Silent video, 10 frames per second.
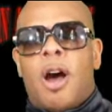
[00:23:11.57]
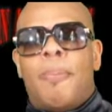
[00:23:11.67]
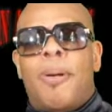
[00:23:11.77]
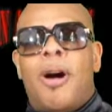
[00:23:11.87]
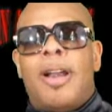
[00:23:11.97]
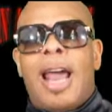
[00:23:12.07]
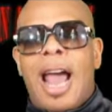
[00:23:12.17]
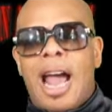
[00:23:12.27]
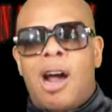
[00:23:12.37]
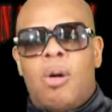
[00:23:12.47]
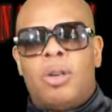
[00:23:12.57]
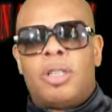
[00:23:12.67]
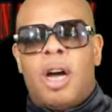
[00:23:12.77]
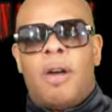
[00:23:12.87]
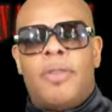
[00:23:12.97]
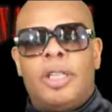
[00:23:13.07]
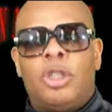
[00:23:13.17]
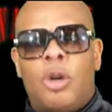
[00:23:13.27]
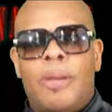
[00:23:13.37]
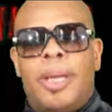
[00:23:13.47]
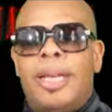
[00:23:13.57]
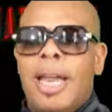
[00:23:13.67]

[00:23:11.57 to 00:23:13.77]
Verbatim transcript: upon hours of enjoyment.